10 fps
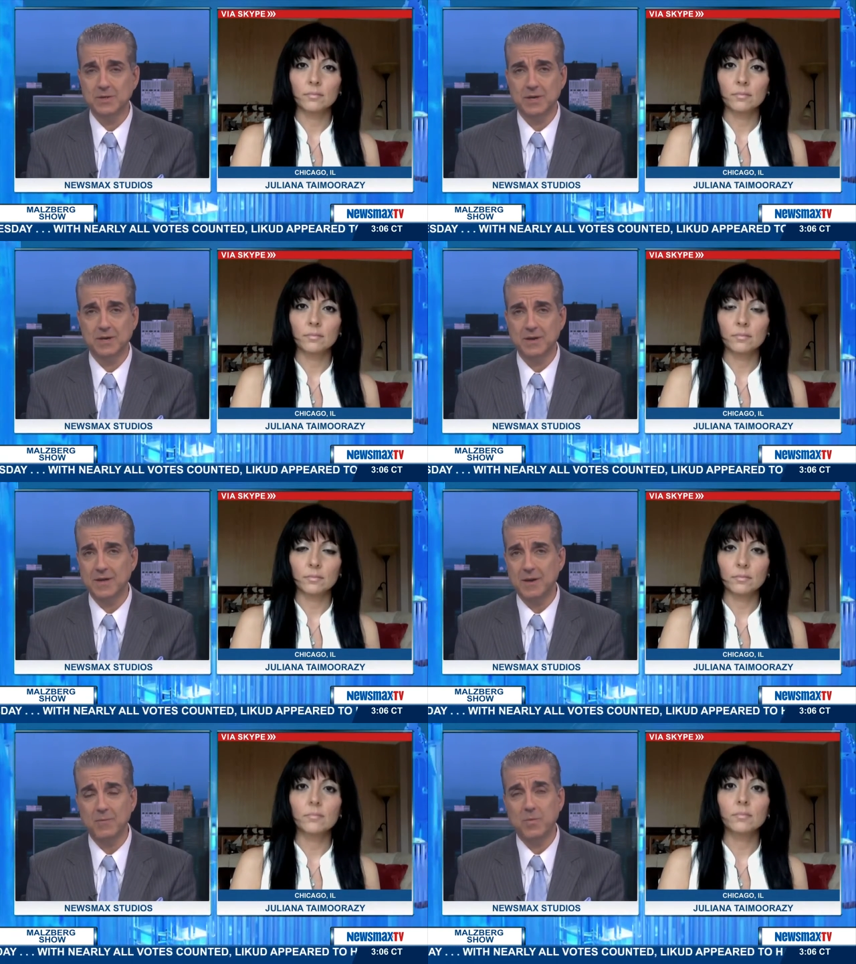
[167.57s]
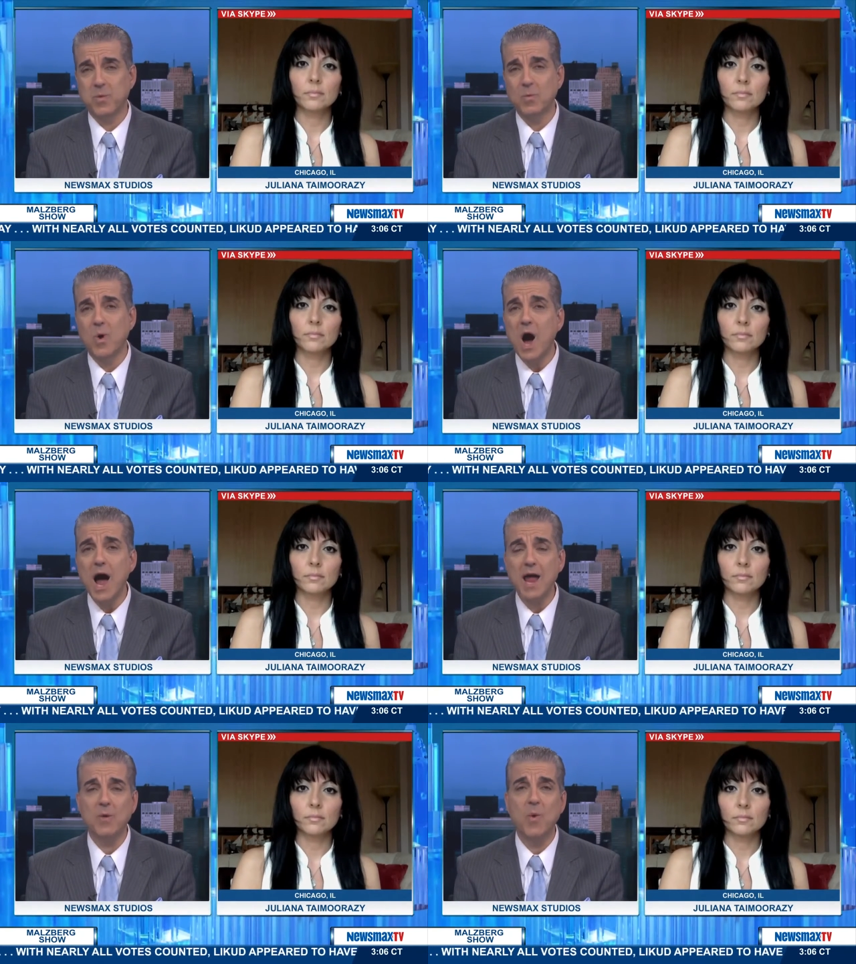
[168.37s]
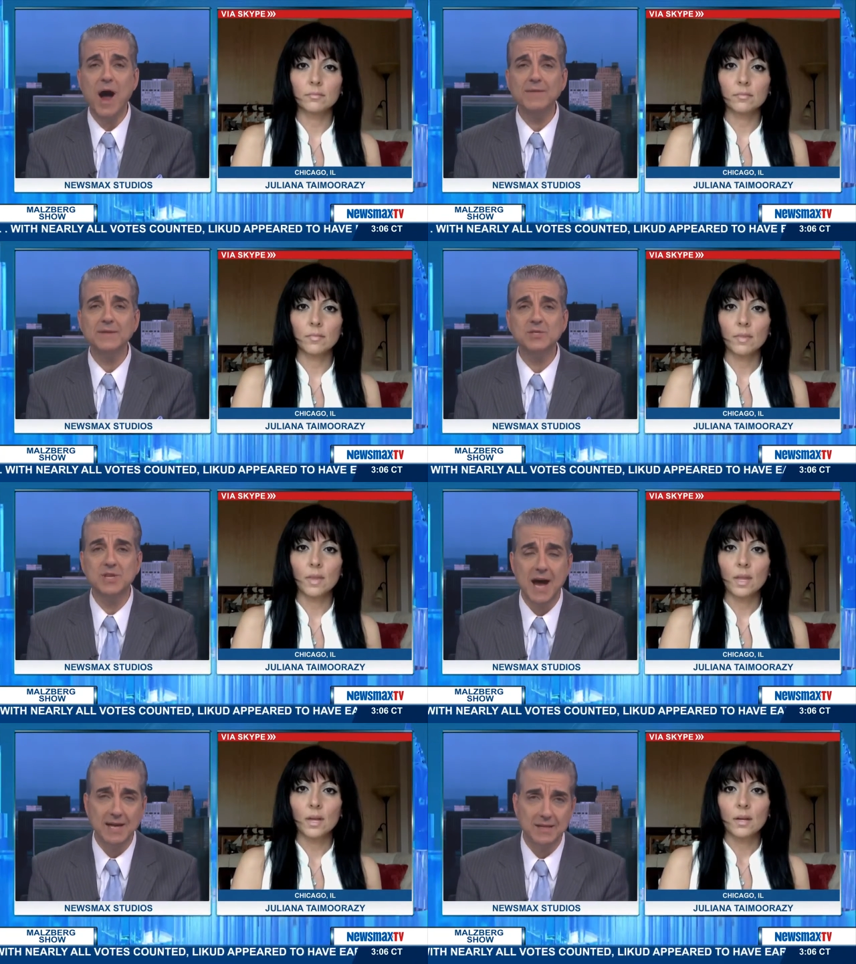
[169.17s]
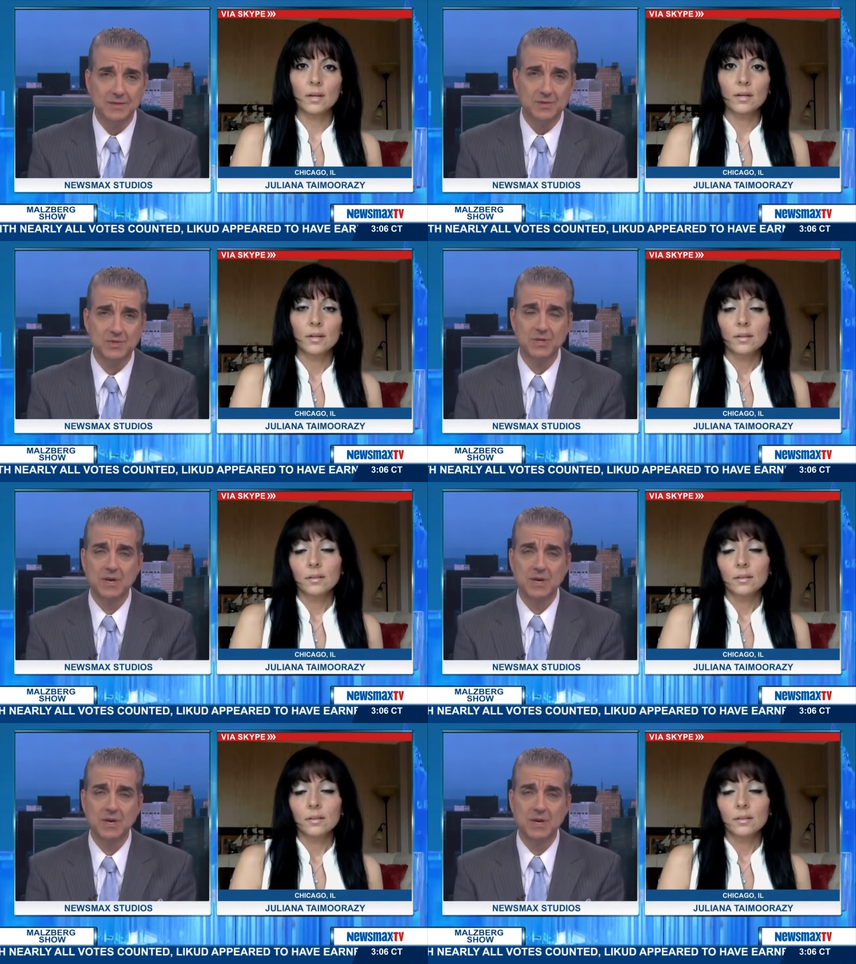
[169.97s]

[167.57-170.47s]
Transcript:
Speaker 1: Uh, why? Why the silence?